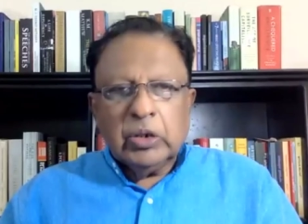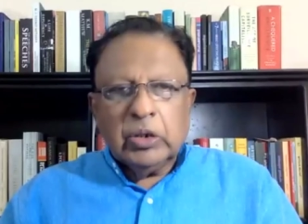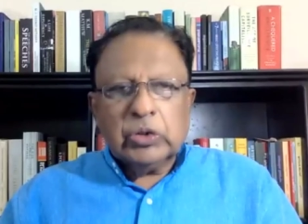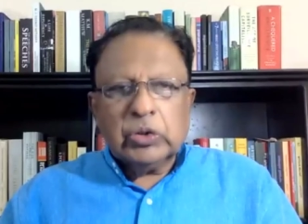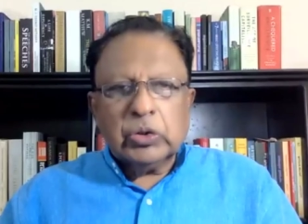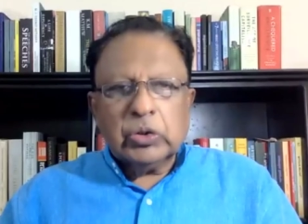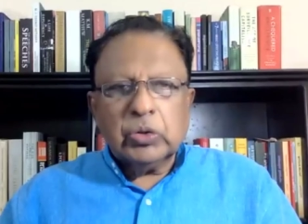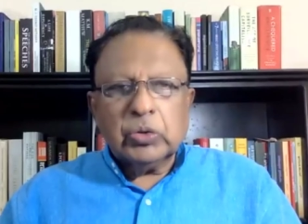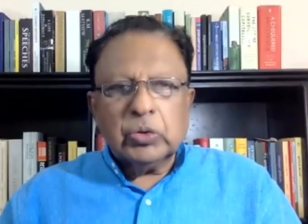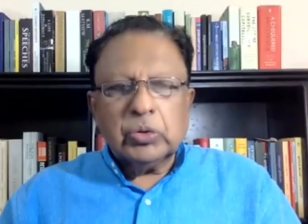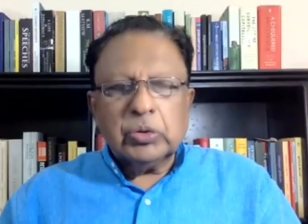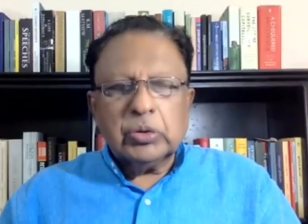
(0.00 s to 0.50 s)

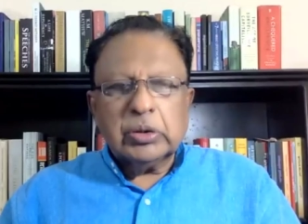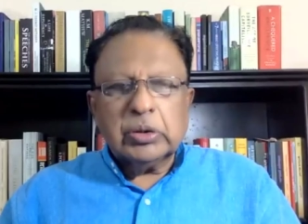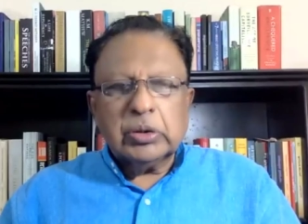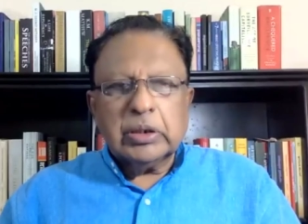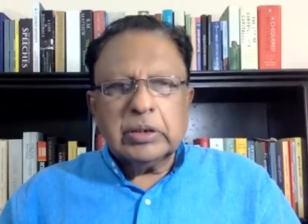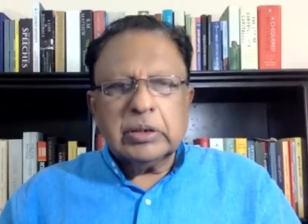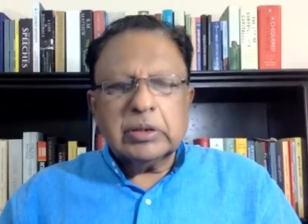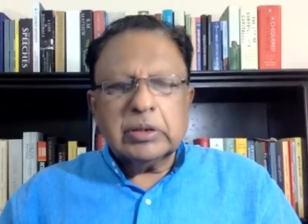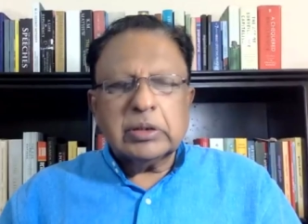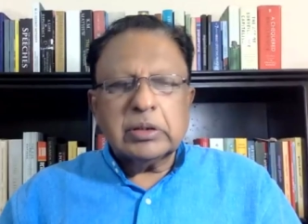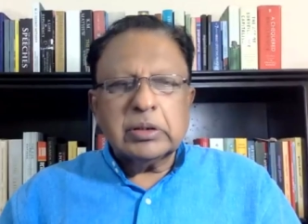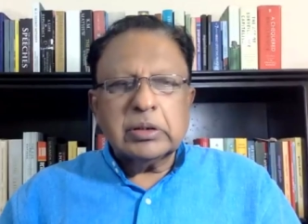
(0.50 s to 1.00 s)
So
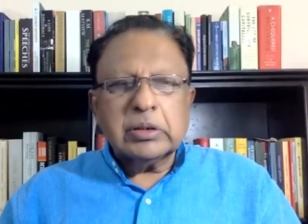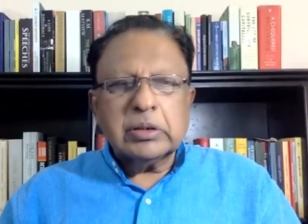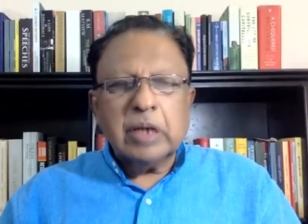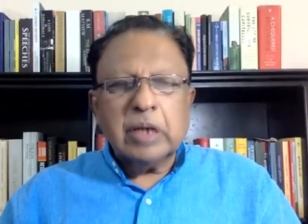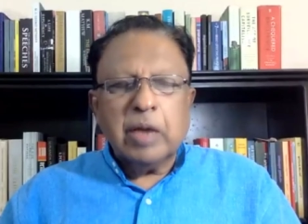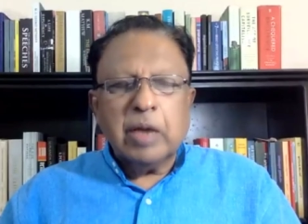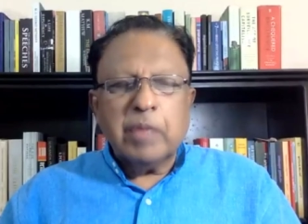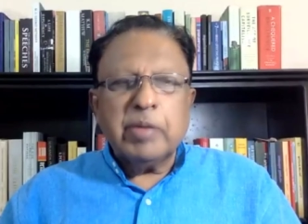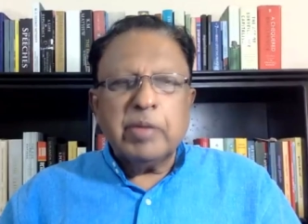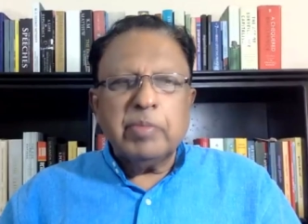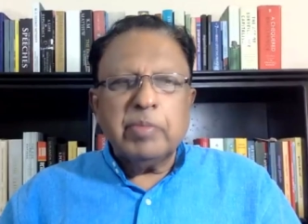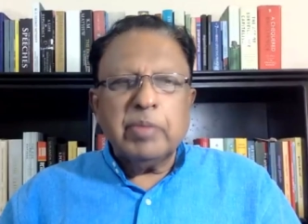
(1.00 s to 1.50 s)
this
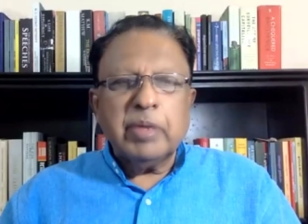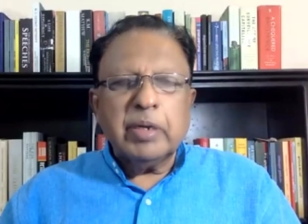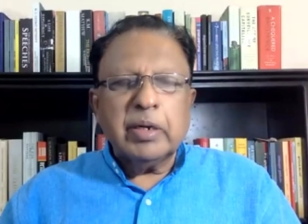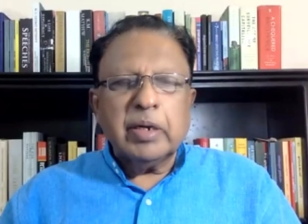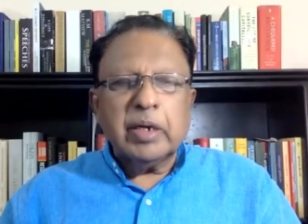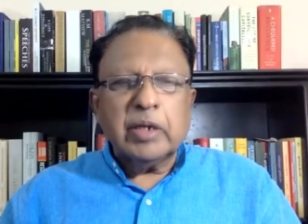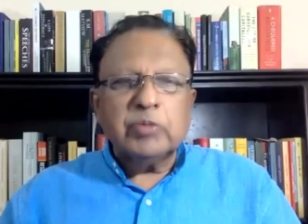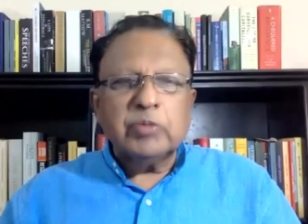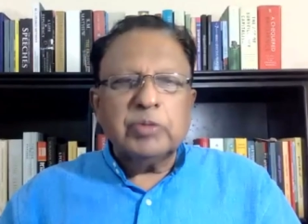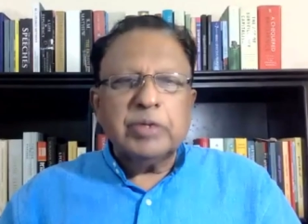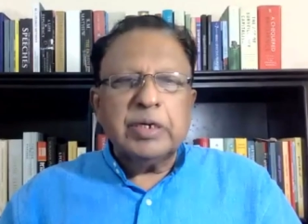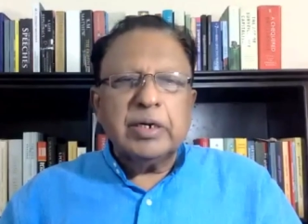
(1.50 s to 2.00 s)
amendment
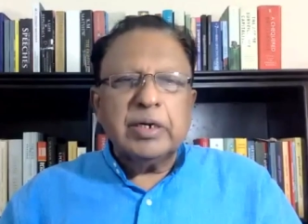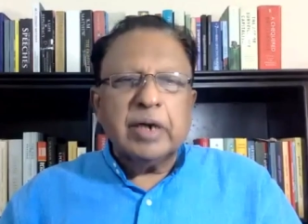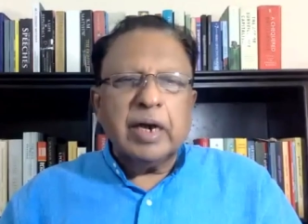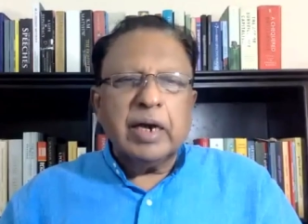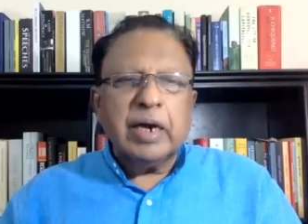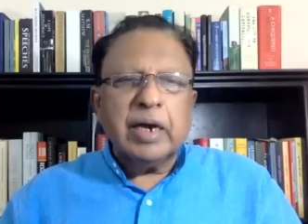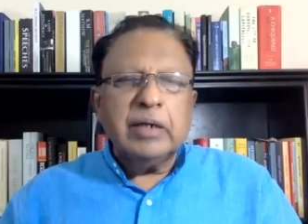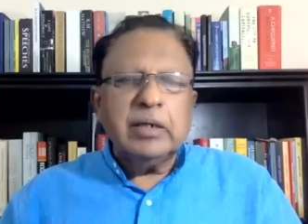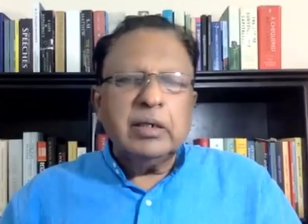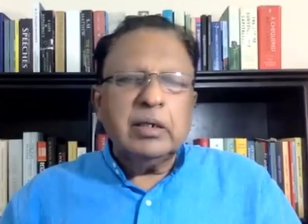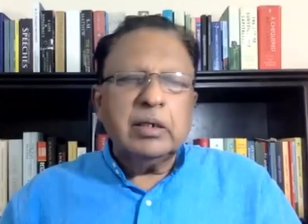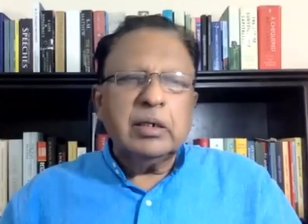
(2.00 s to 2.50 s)
has been
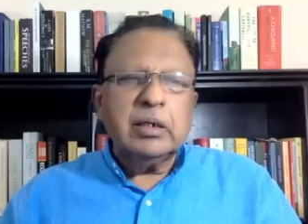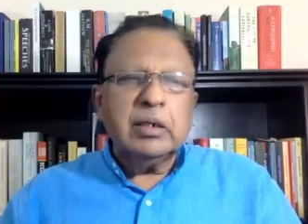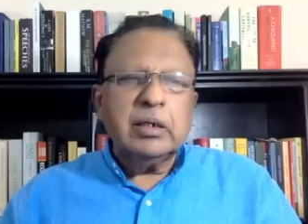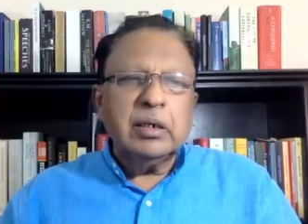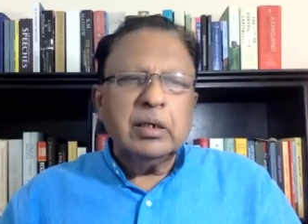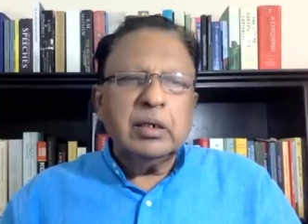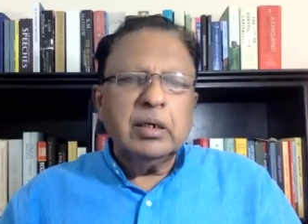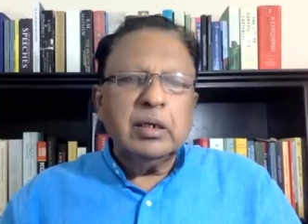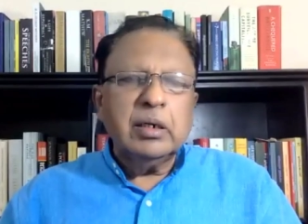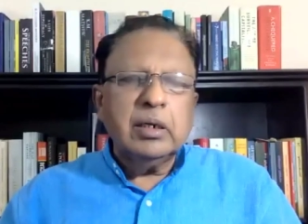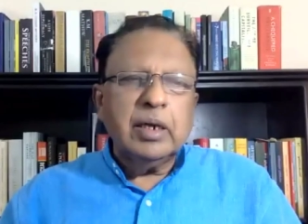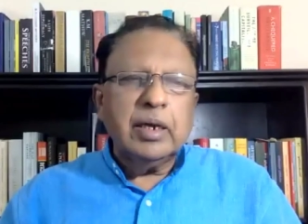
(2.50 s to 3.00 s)
read
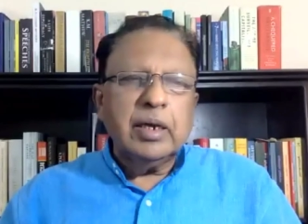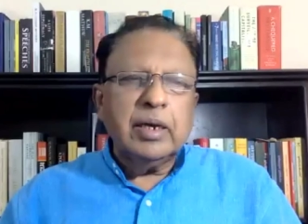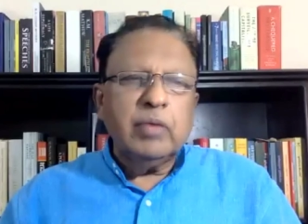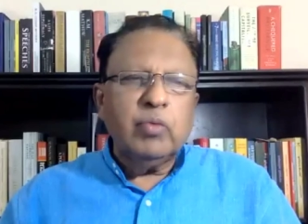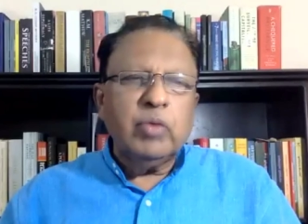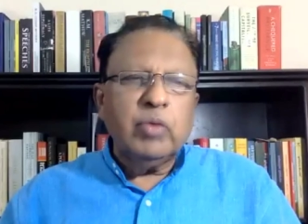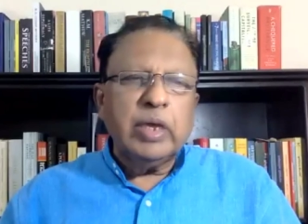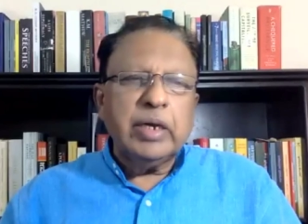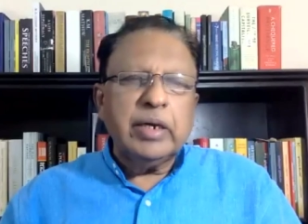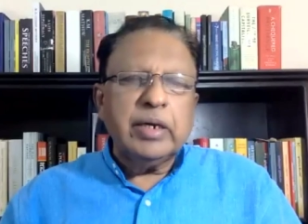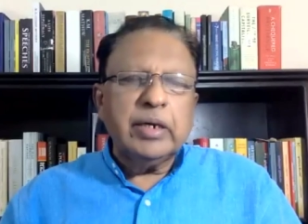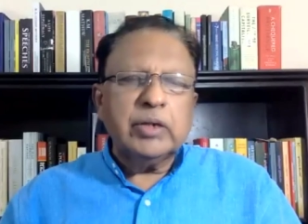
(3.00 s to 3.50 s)
in
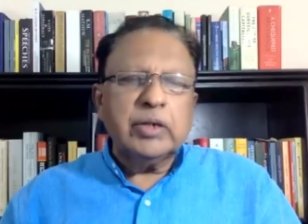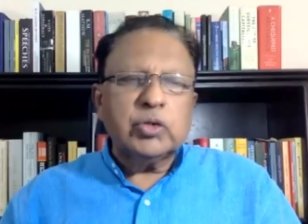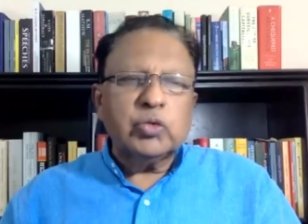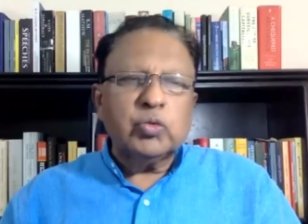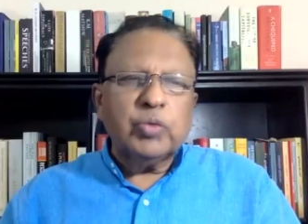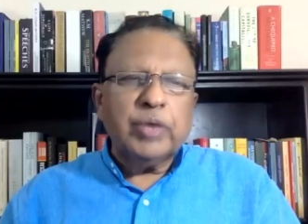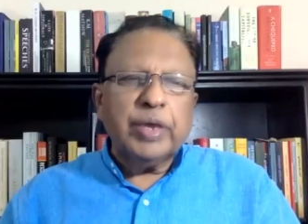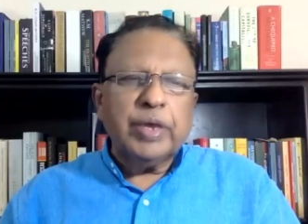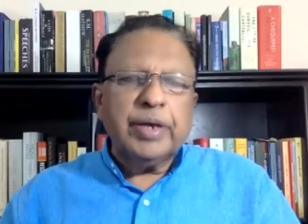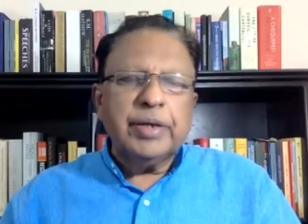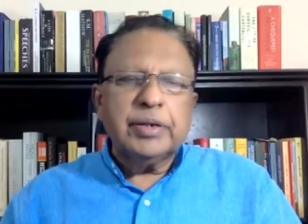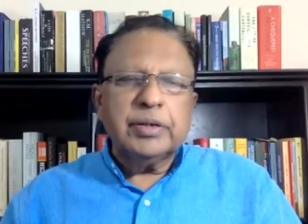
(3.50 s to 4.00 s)
various
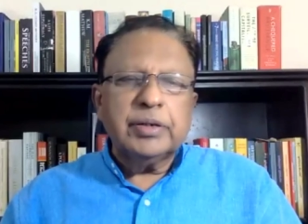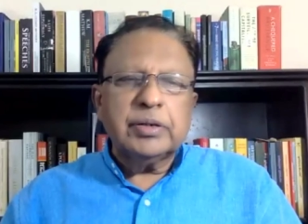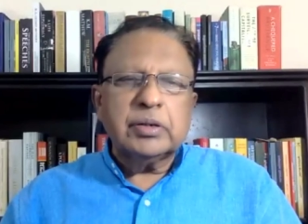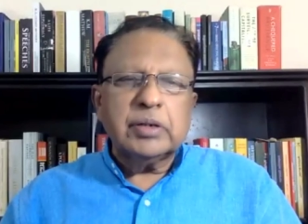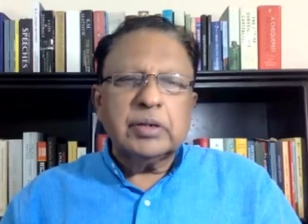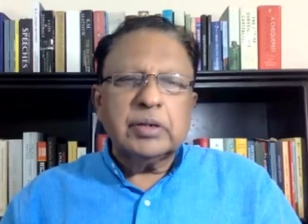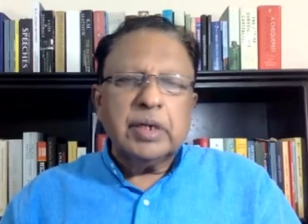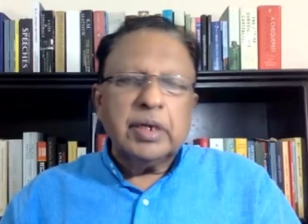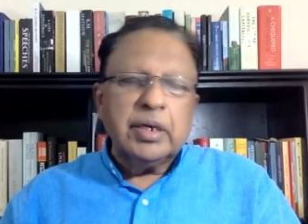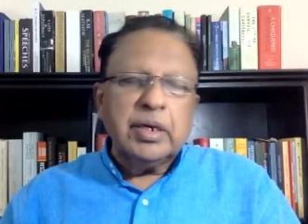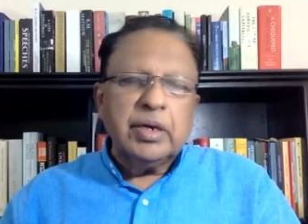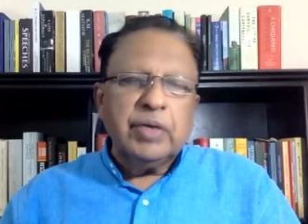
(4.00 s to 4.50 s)

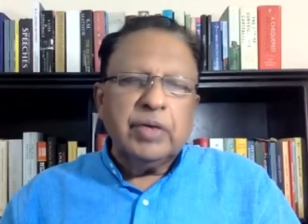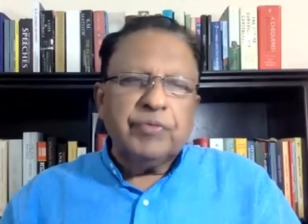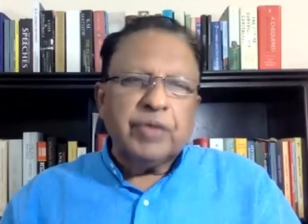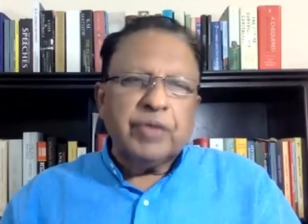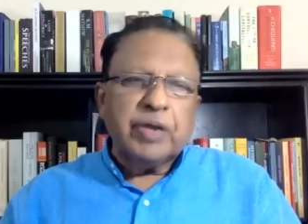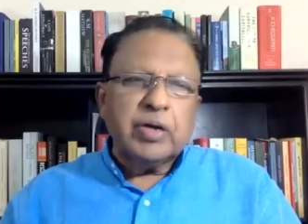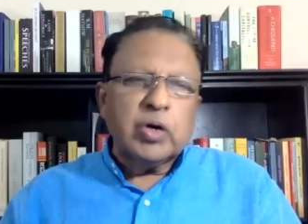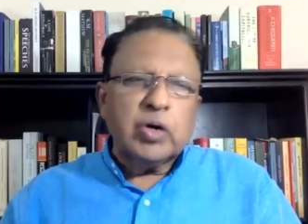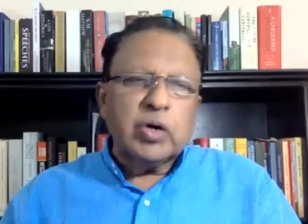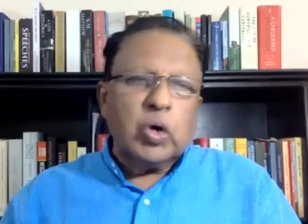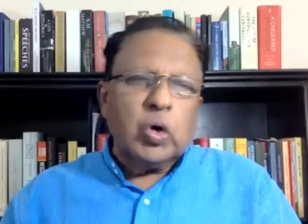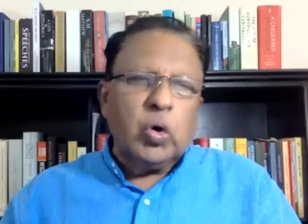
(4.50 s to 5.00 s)
ways in
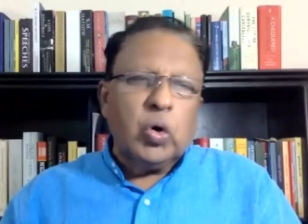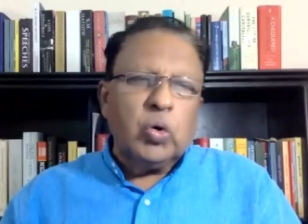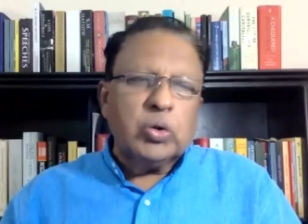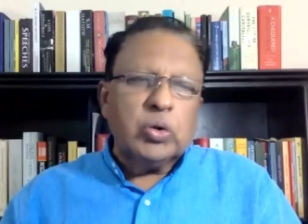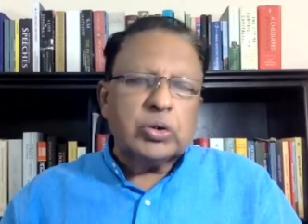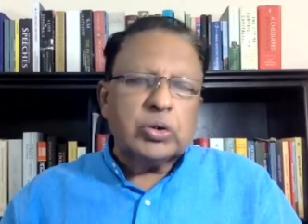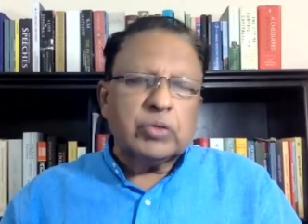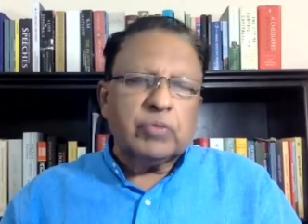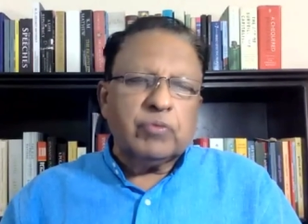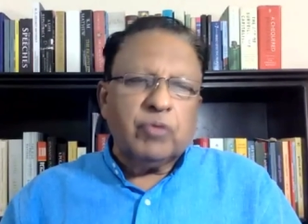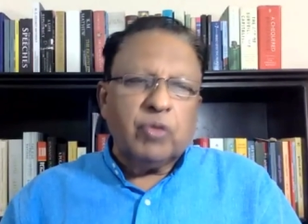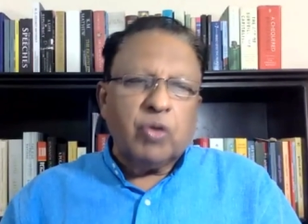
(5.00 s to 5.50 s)
different
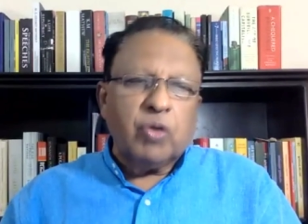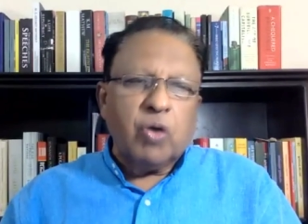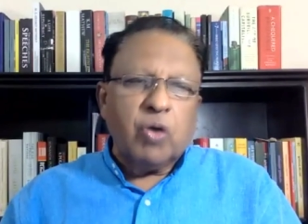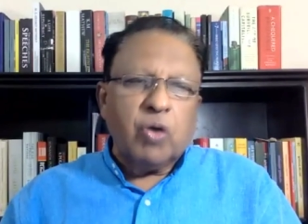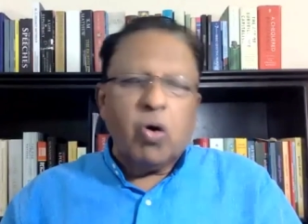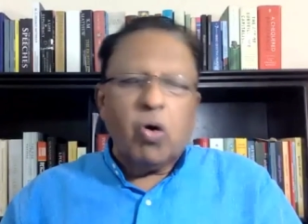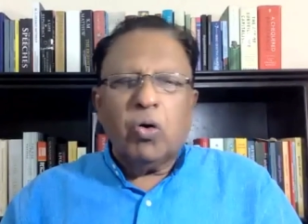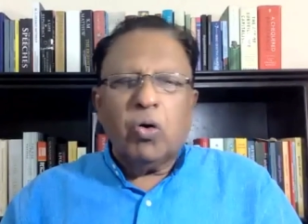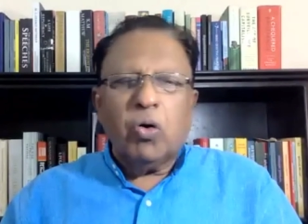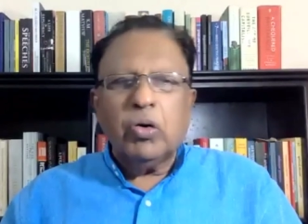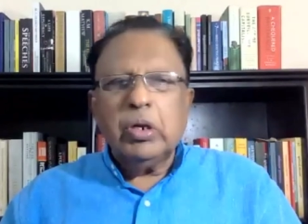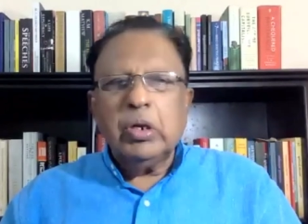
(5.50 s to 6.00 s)
courts of
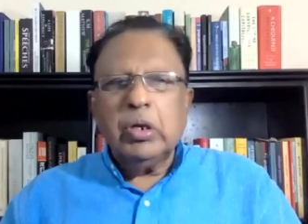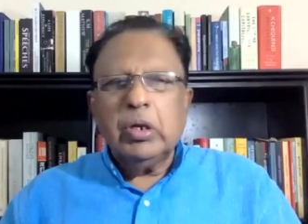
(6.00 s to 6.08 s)
law.